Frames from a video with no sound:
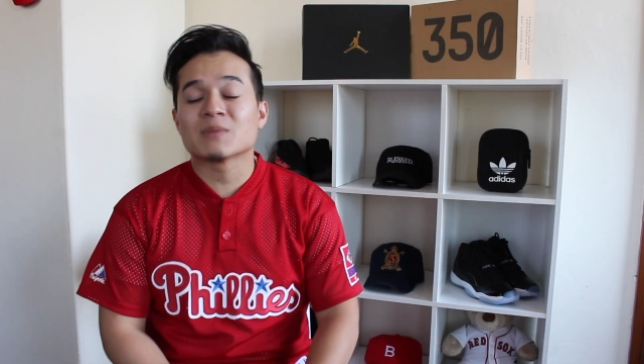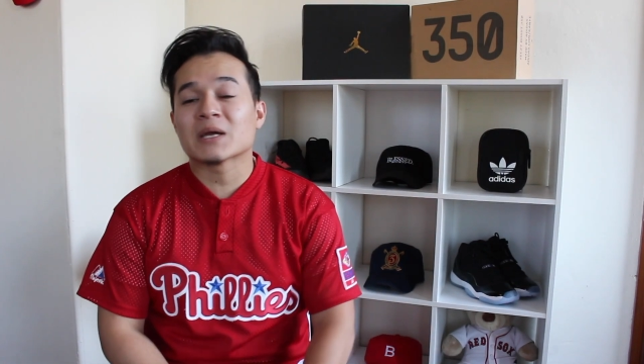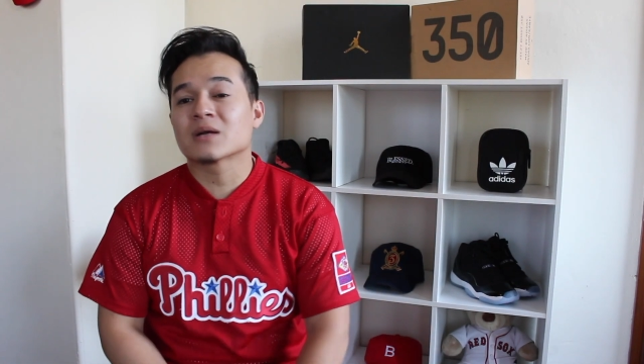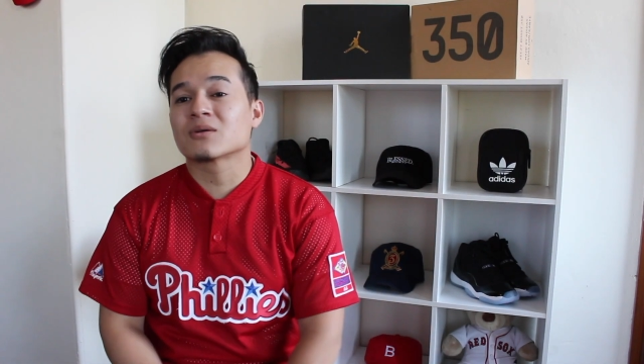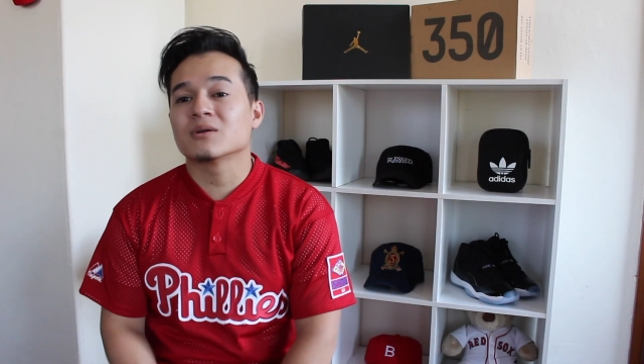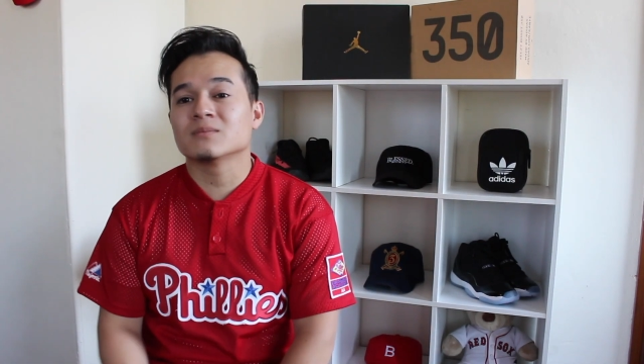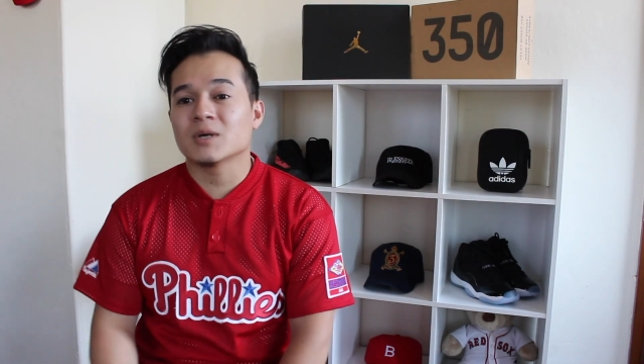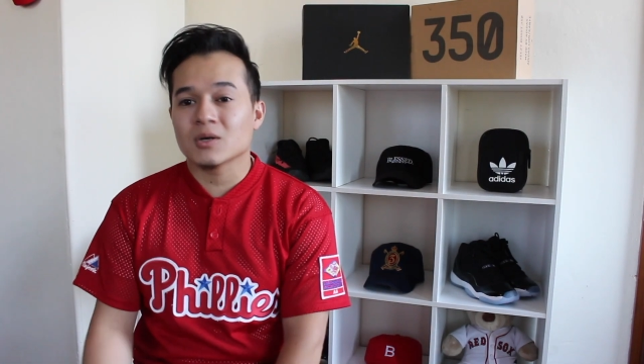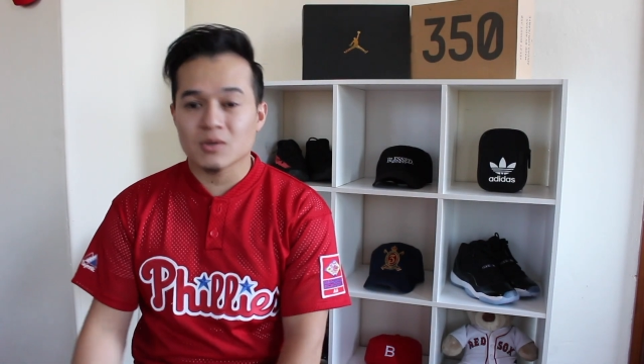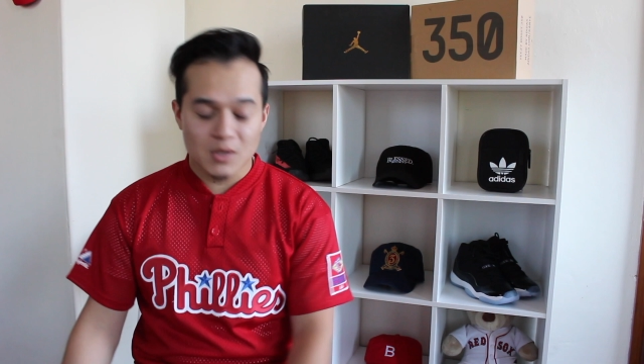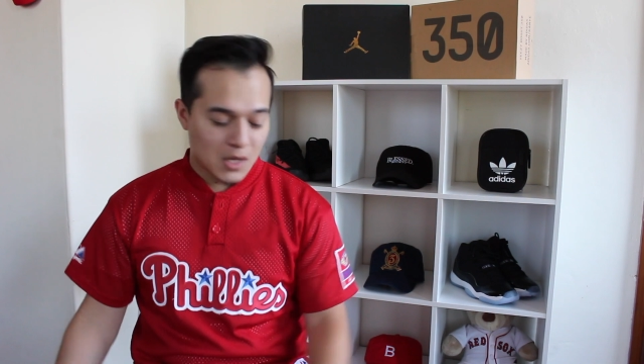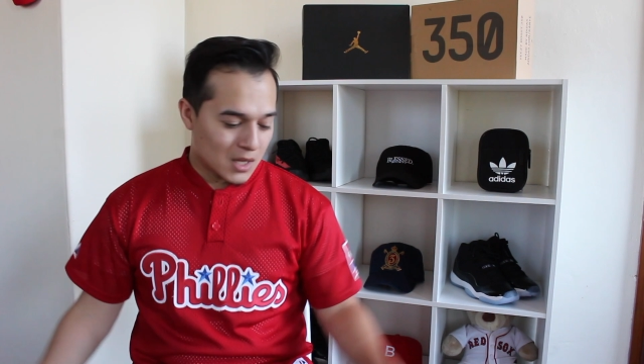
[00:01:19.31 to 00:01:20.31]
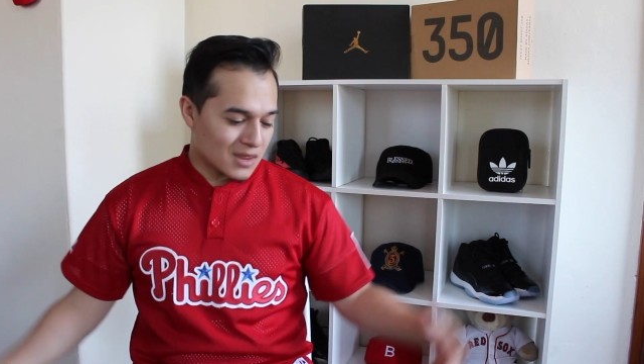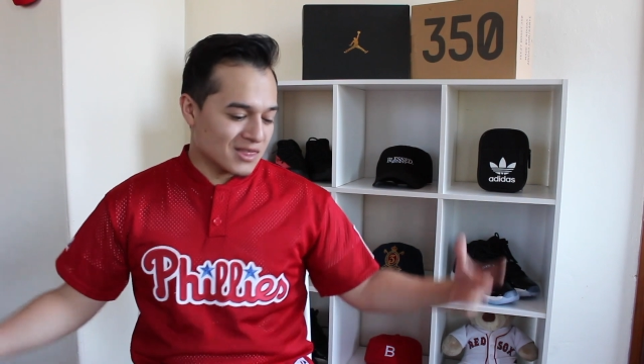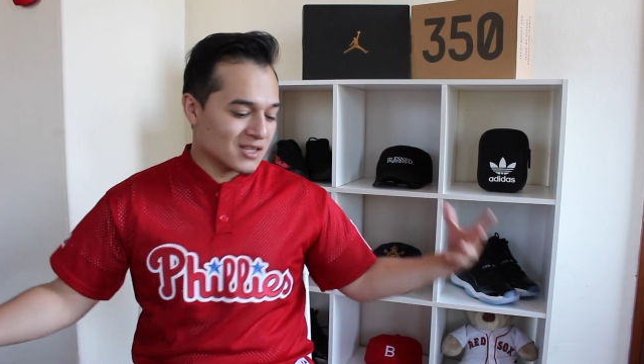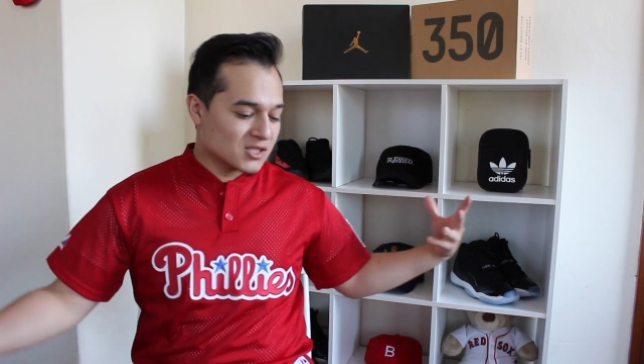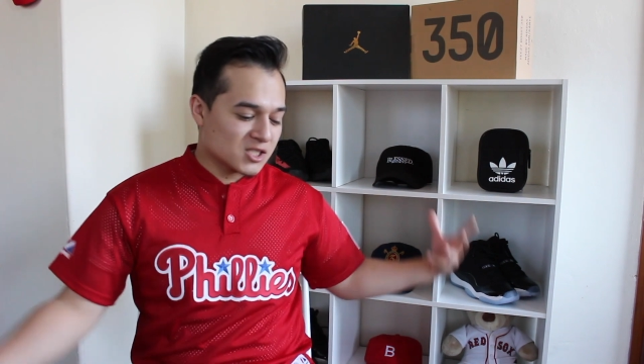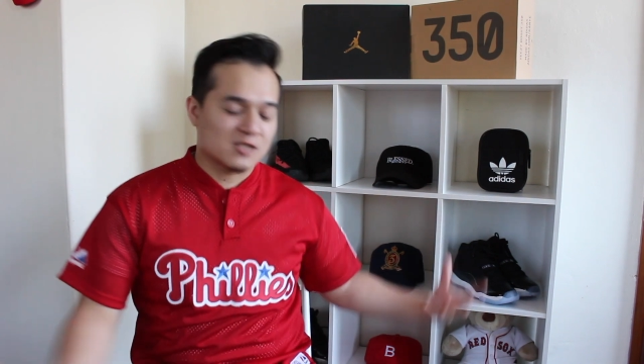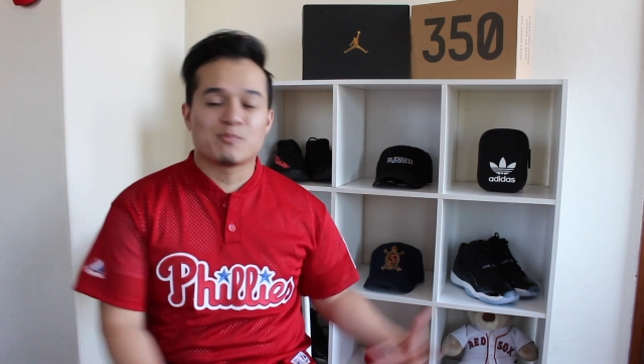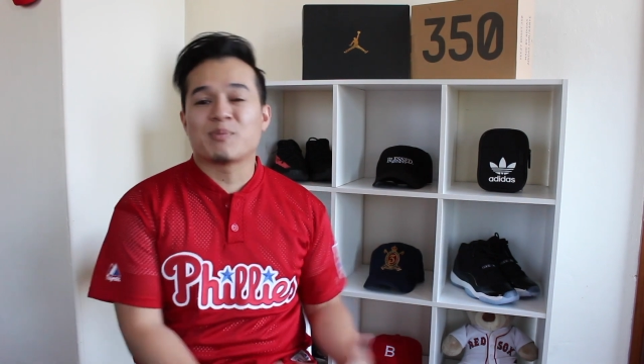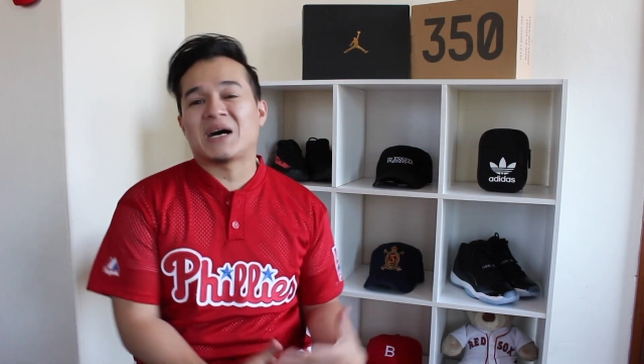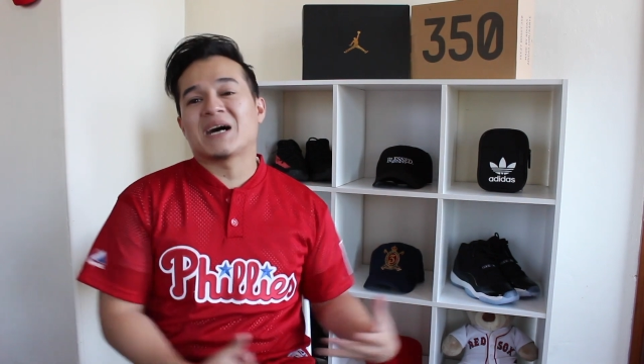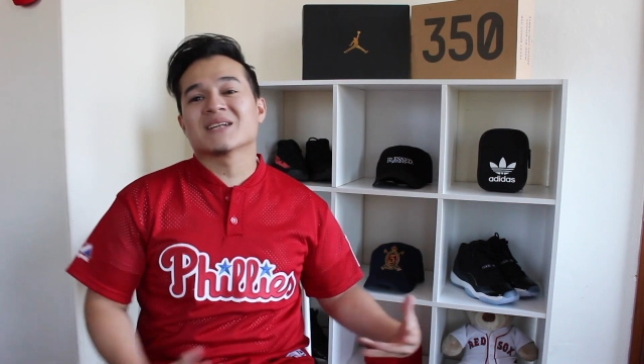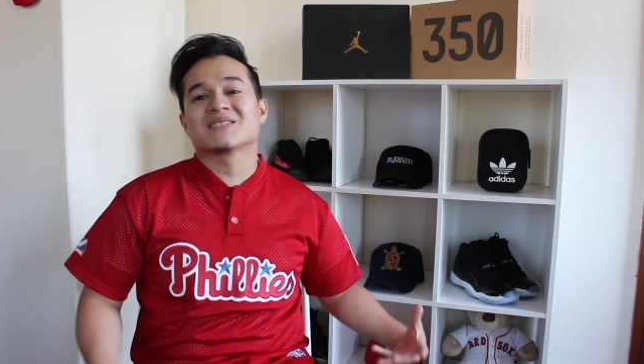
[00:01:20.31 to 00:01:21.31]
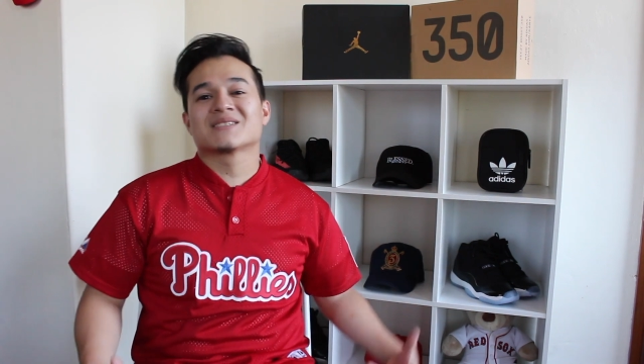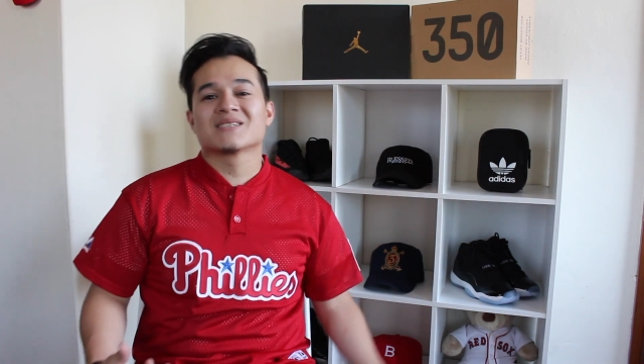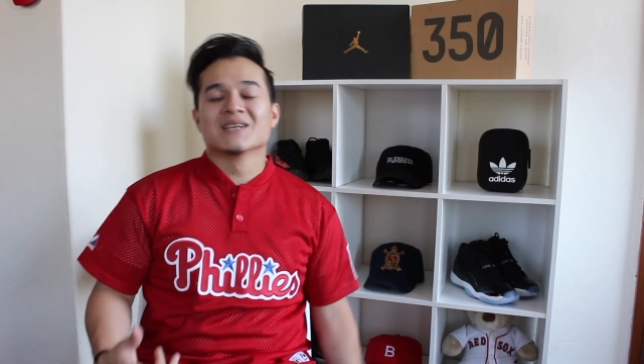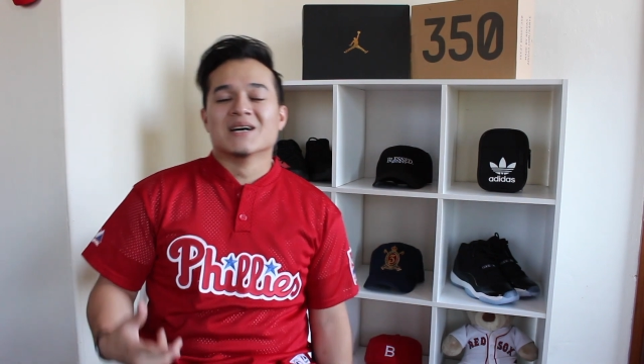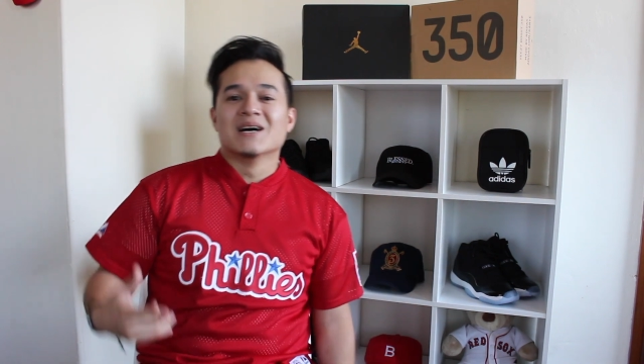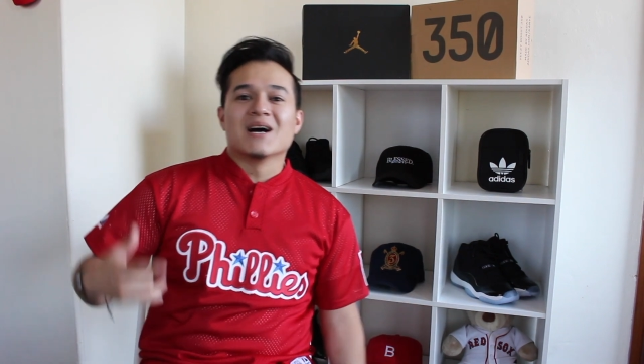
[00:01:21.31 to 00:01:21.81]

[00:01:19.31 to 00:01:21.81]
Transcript: my Curbo, the spots.